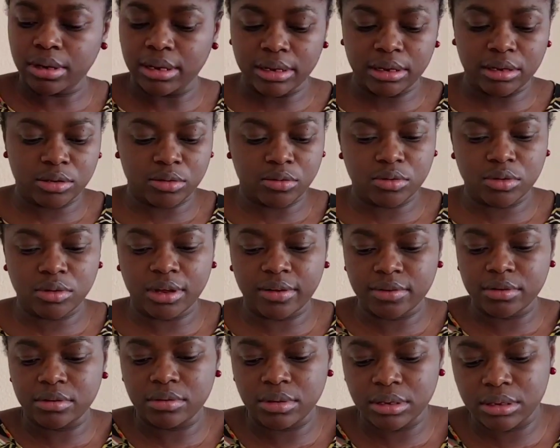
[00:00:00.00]
very
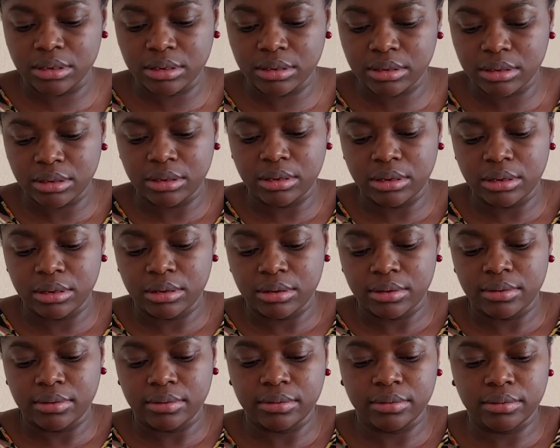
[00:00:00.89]
stressful to
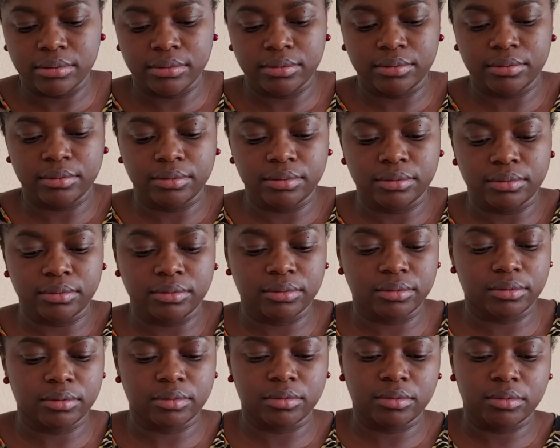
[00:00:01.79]
iron because
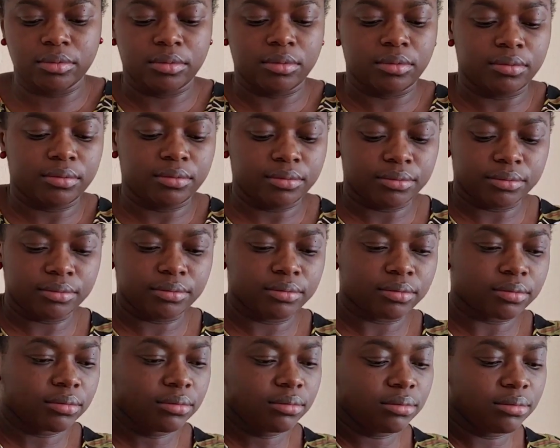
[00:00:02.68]
they are
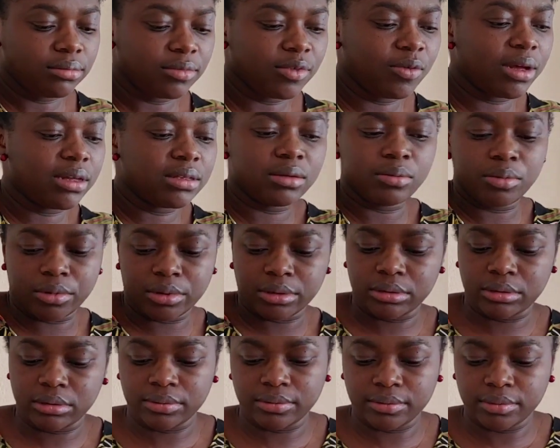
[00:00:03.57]
very
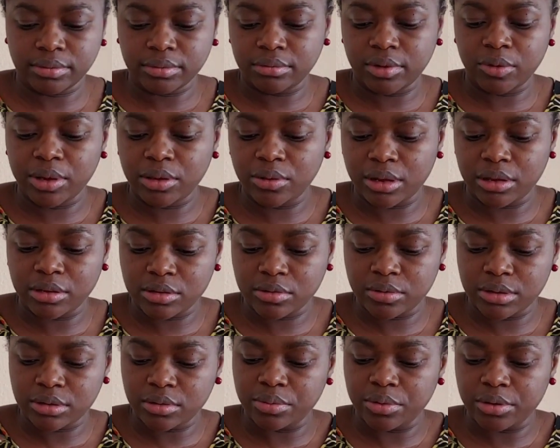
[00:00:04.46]
tiny and need a
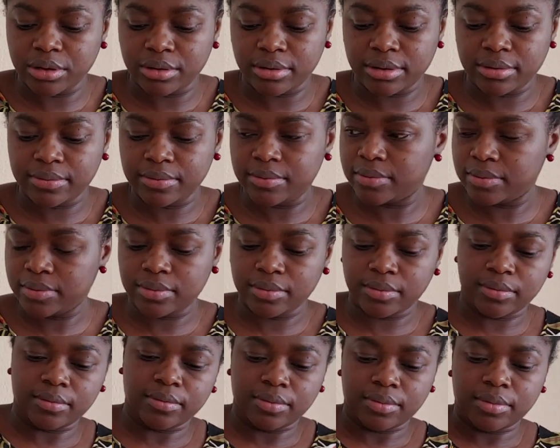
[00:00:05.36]
lot of
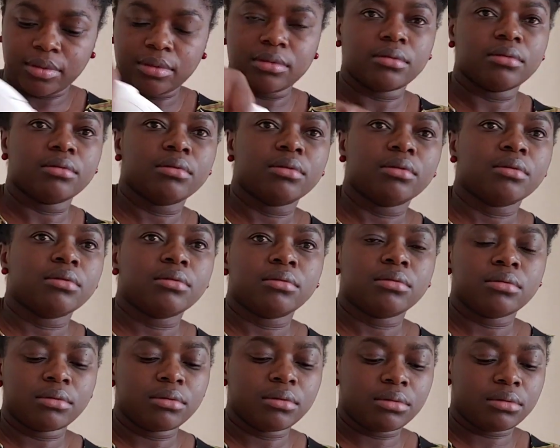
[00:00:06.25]
attention,
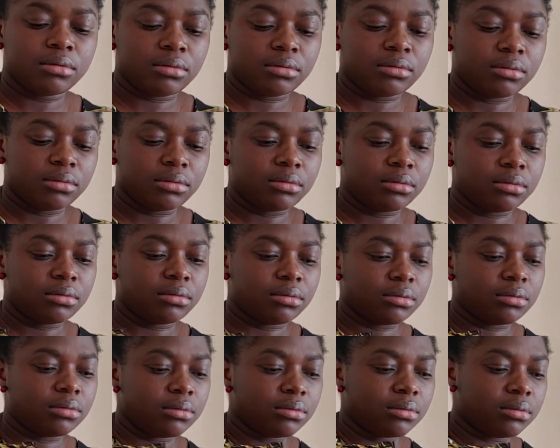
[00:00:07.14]
and so
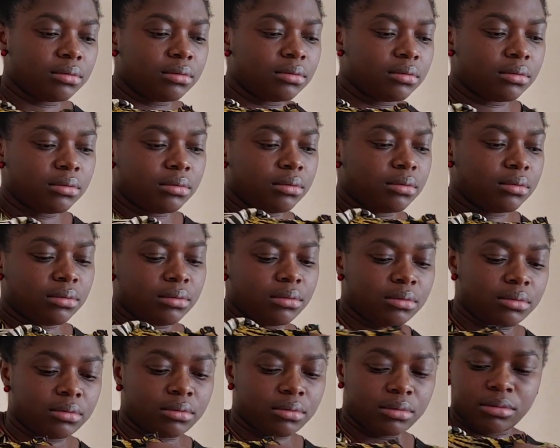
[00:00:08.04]
ironing
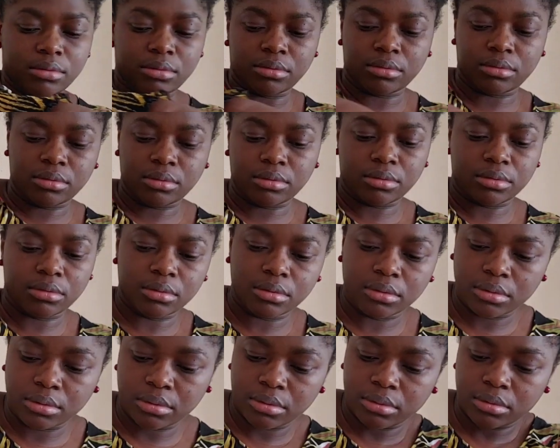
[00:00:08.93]
in bulk is
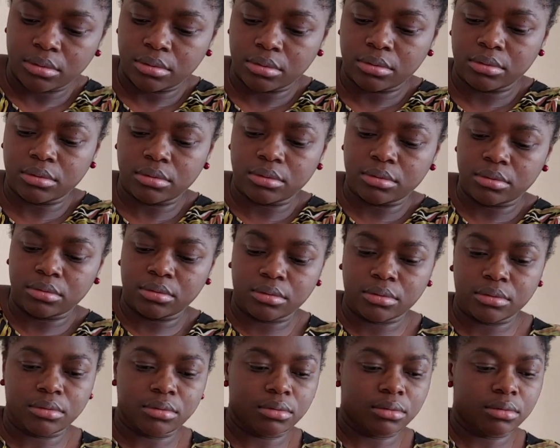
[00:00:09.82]
very
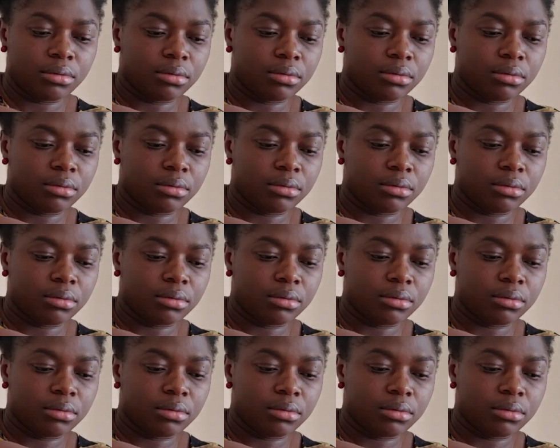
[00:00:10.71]
tiring,